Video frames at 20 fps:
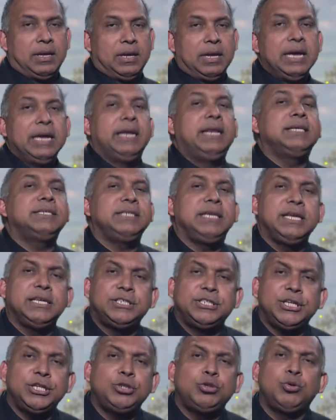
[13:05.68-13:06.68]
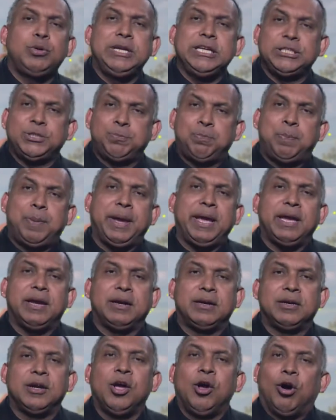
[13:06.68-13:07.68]
It is easy to
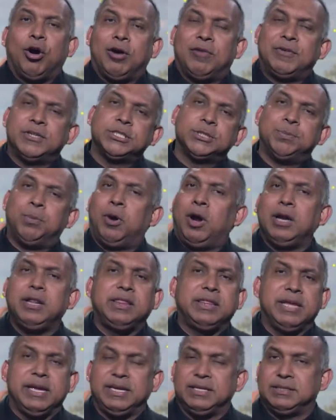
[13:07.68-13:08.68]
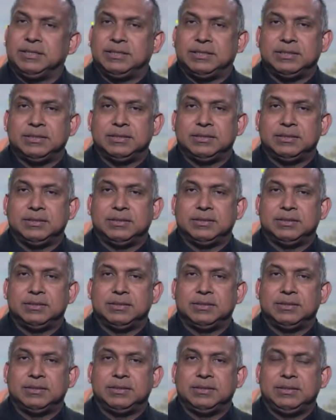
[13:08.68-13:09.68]
despair over small things.
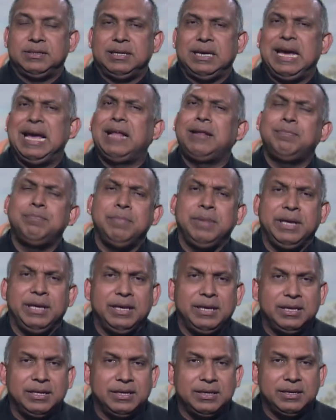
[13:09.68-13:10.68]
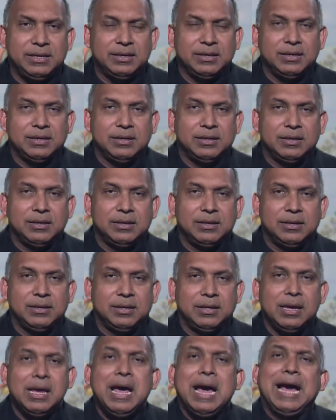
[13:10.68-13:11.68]
Help me.
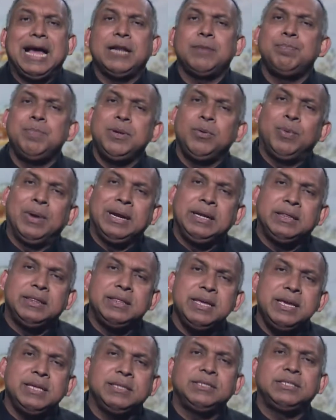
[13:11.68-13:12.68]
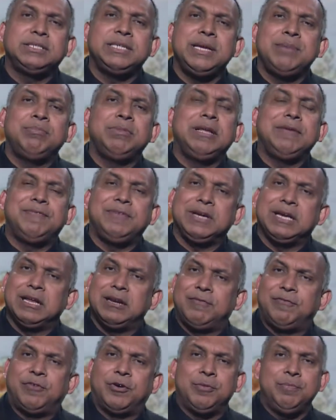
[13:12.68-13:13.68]
Help me when things seem difficult
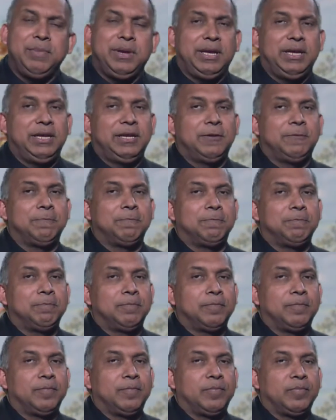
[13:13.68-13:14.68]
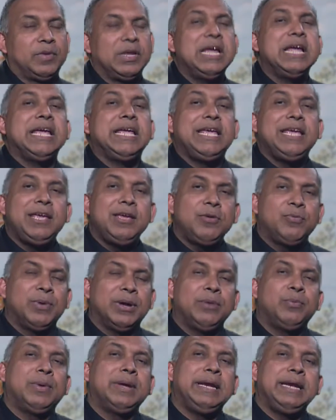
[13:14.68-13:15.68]
for me,
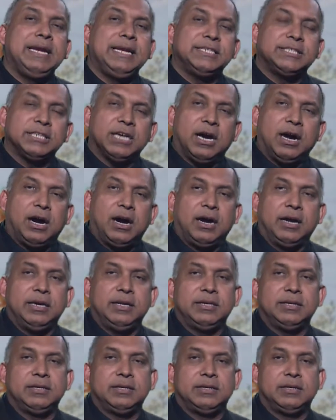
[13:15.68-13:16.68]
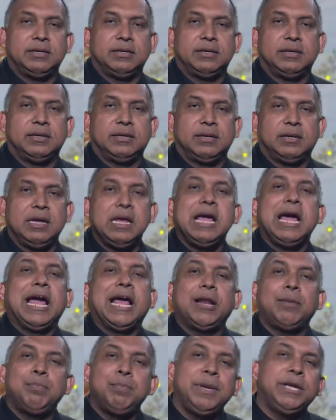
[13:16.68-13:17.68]
even when it is hard.
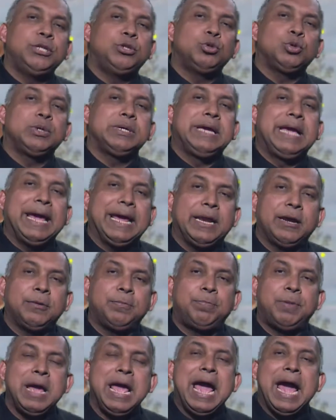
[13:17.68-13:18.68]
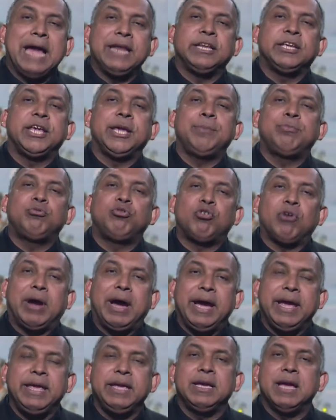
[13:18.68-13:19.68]
Help me to get up and keep
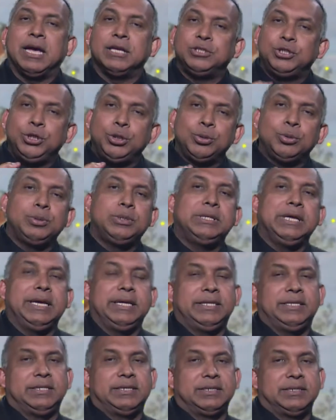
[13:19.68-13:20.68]
trying as you did.